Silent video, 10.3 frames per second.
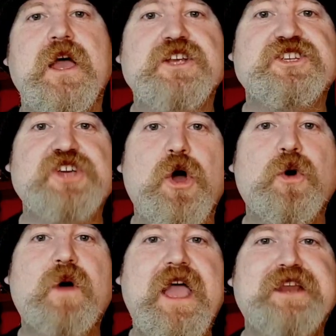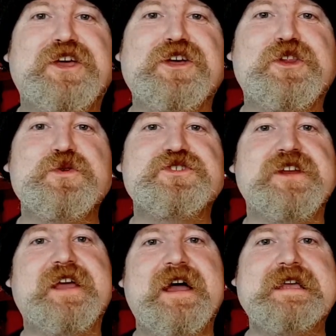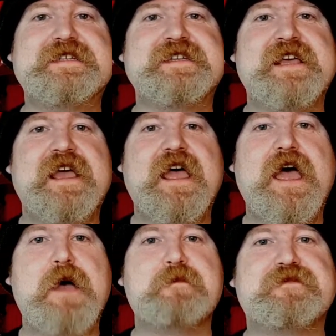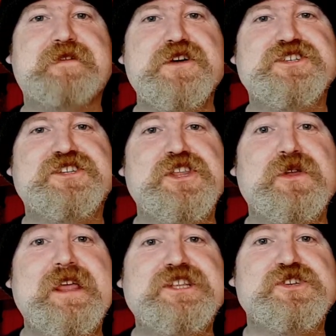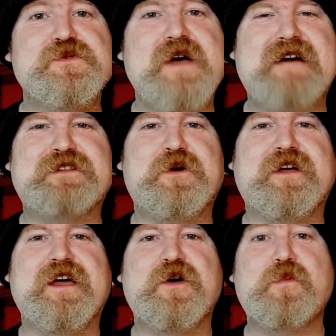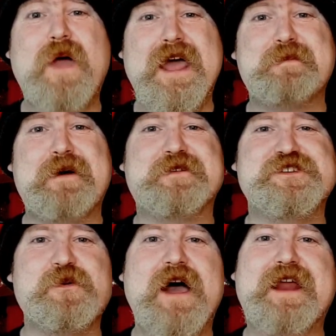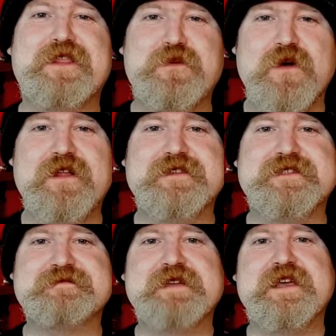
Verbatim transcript: So in conclusion, guys, first you need to have a look at whereabouts you are in the world.